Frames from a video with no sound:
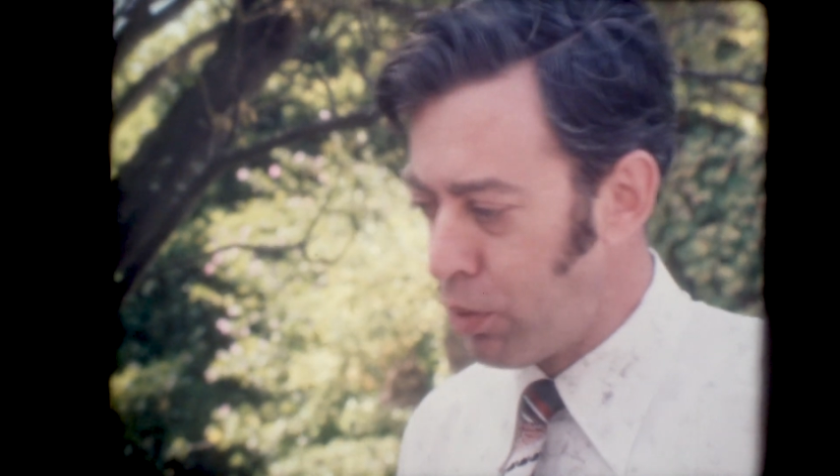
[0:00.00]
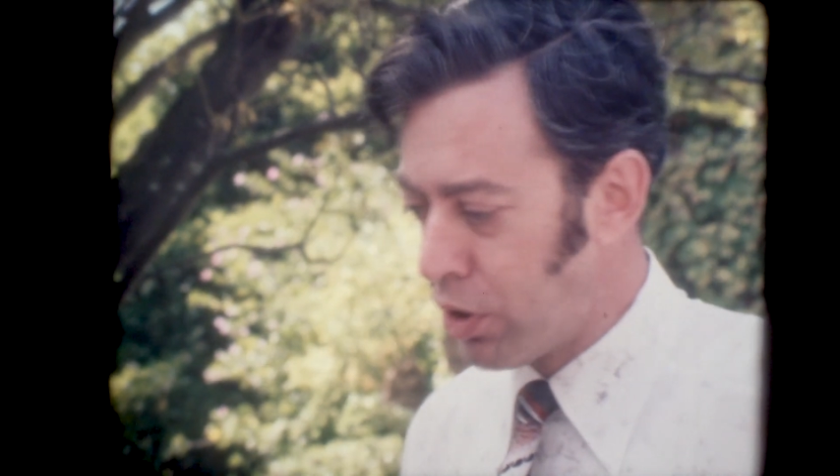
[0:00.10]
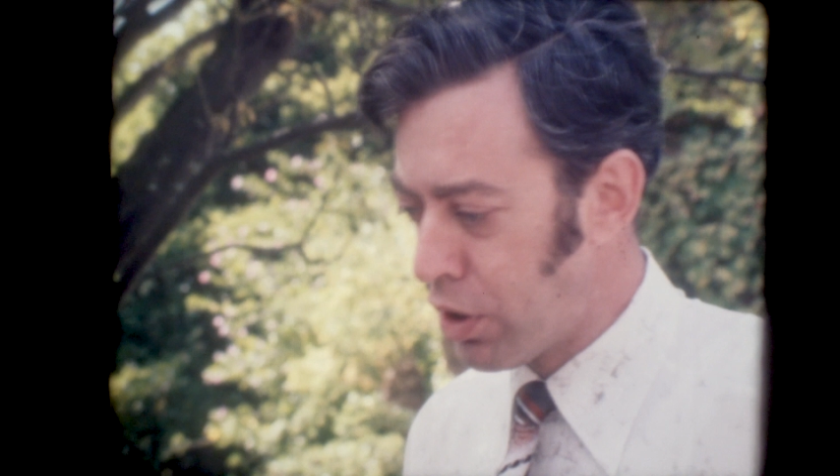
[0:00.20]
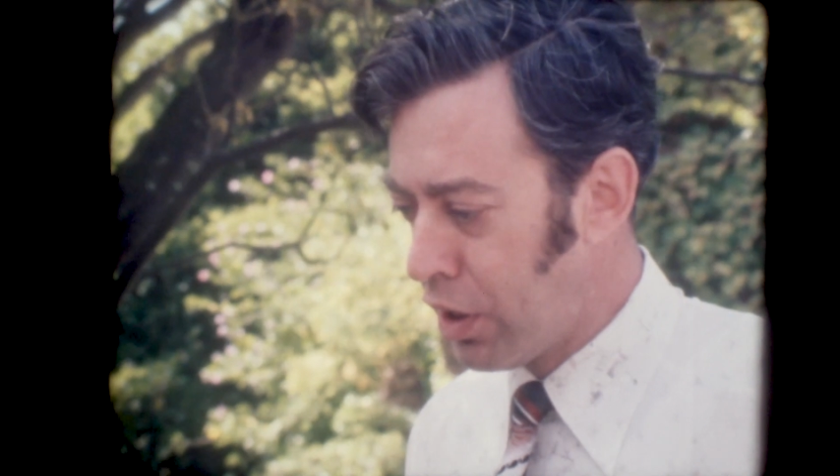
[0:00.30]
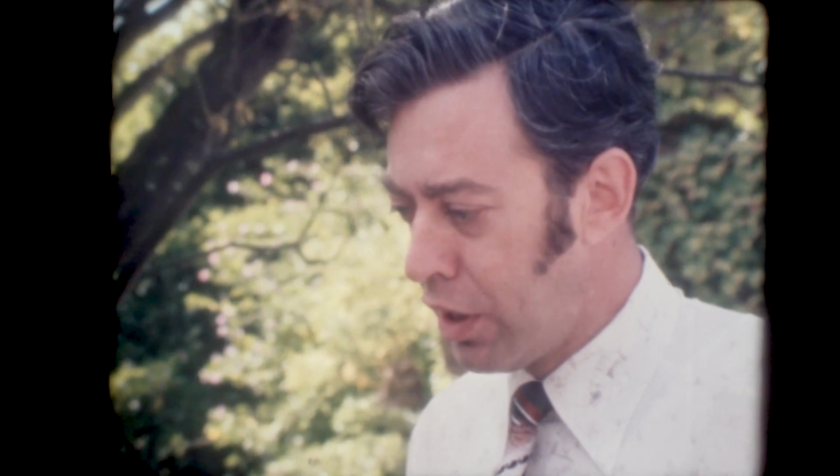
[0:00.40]

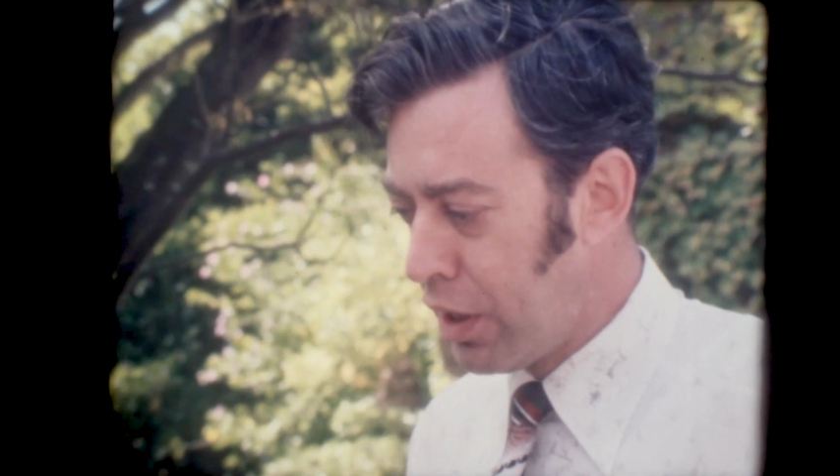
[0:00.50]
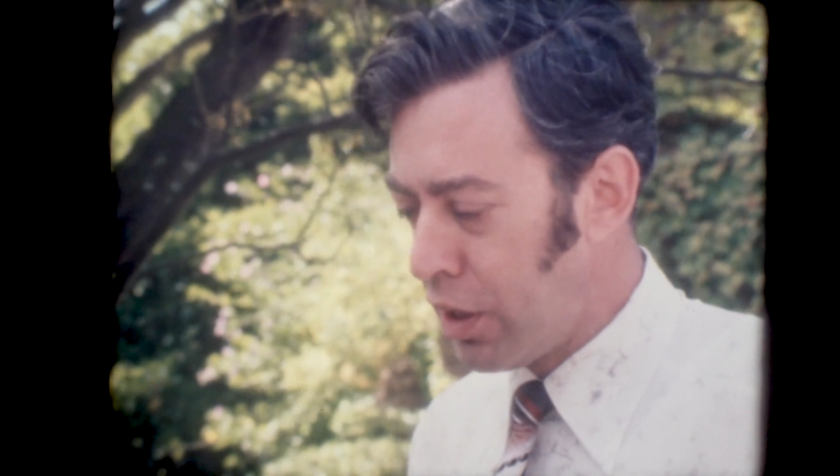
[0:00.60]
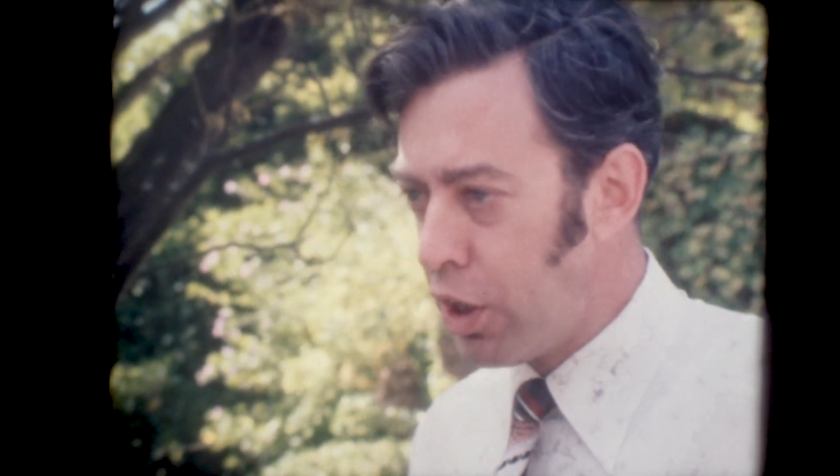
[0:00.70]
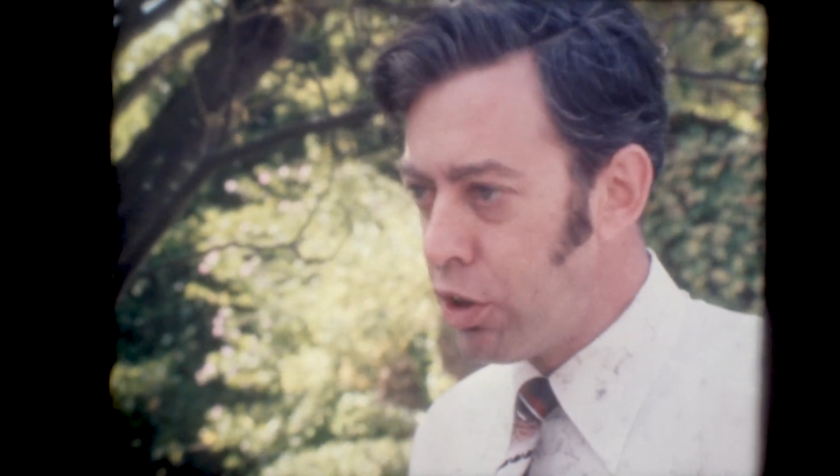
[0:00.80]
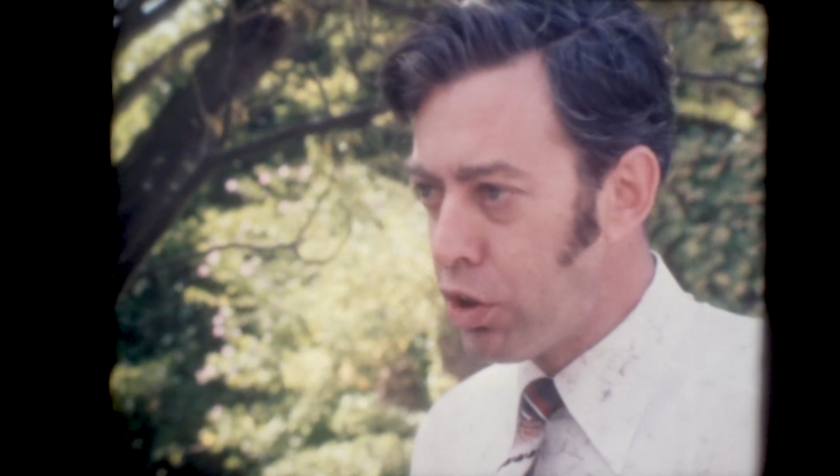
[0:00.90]
was
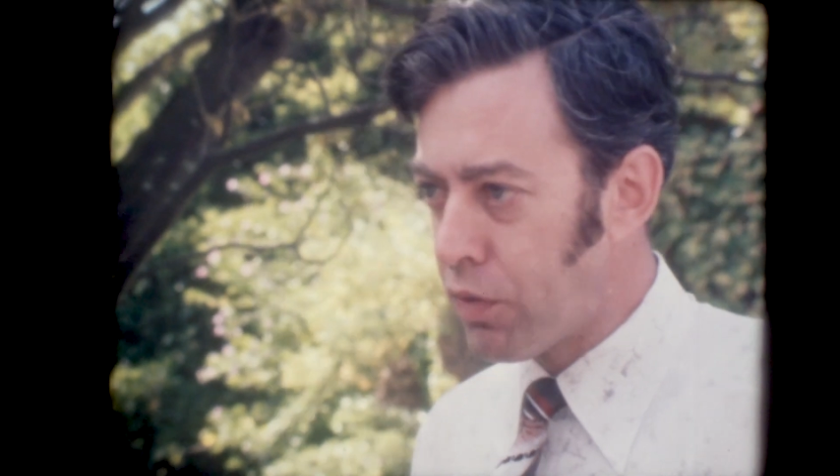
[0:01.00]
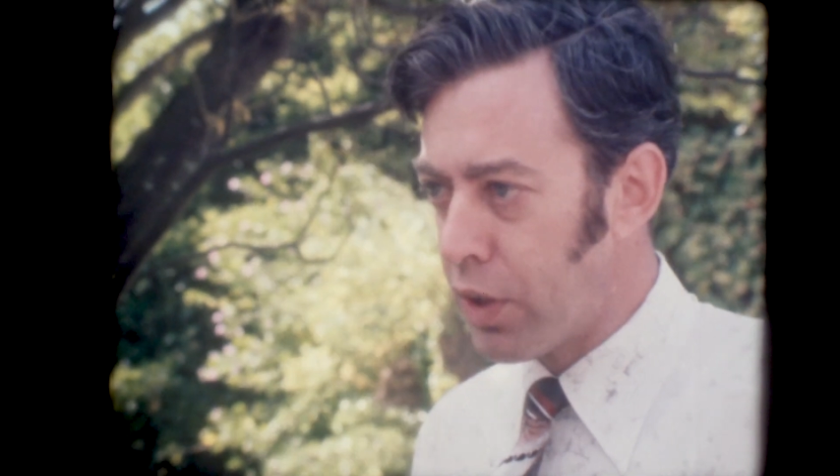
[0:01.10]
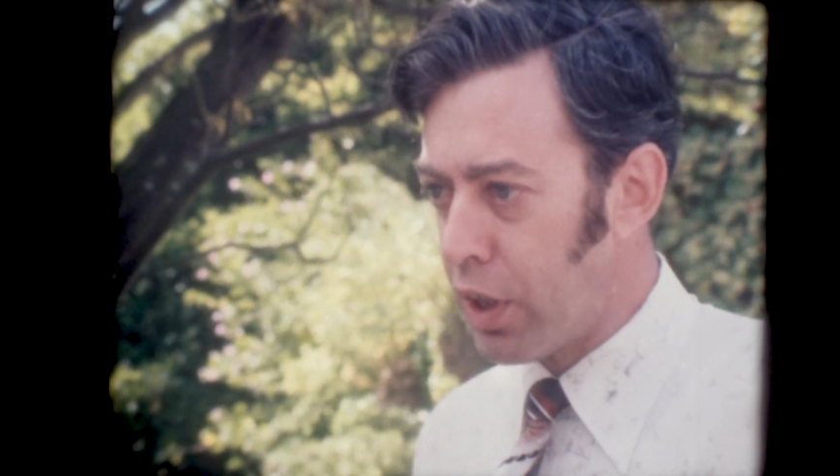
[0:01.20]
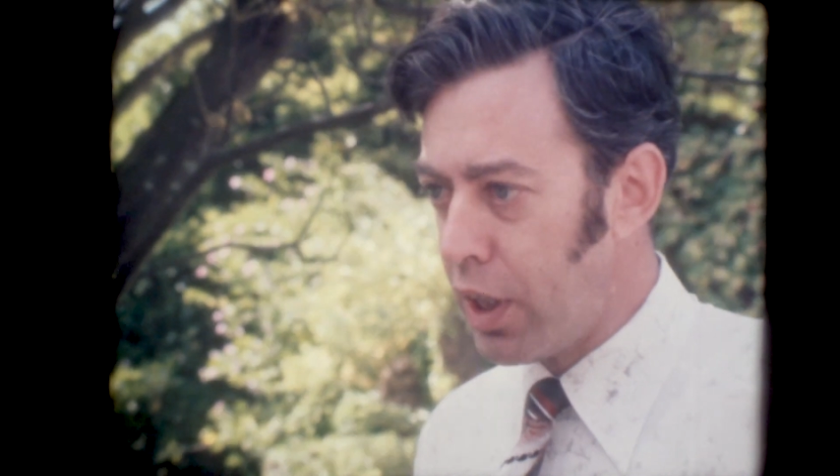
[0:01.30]
used for